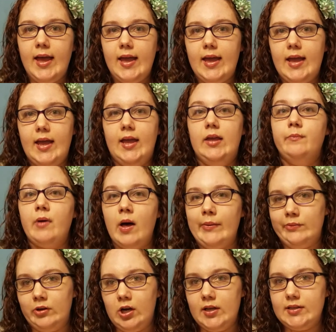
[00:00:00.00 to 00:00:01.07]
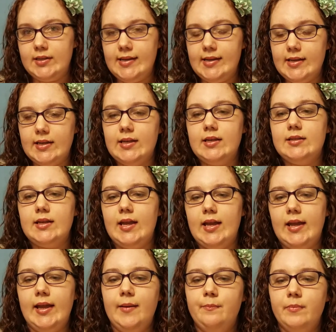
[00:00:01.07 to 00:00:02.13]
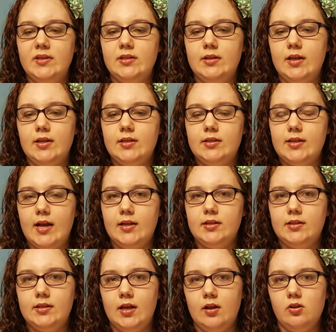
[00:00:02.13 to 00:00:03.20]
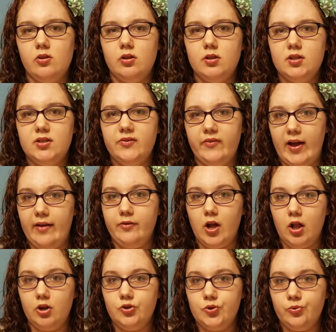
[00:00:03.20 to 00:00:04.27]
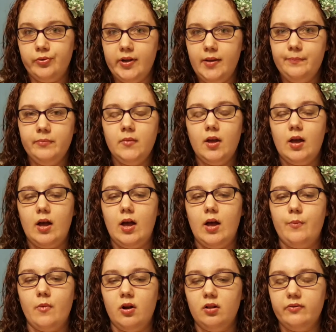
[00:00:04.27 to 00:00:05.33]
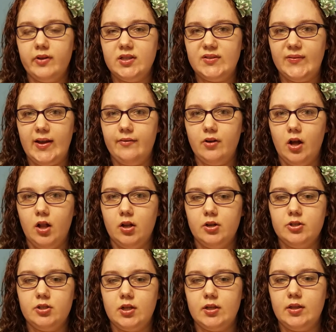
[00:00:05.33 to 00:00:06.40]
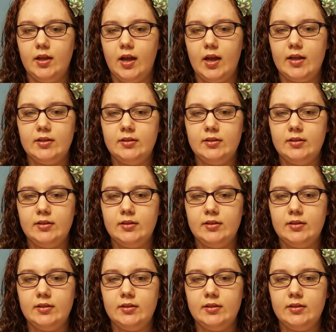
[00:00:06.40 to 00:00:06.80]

and Paparazzi is a business that sells five dollar jewelry. Um, all of it's five dollars. Uh, they got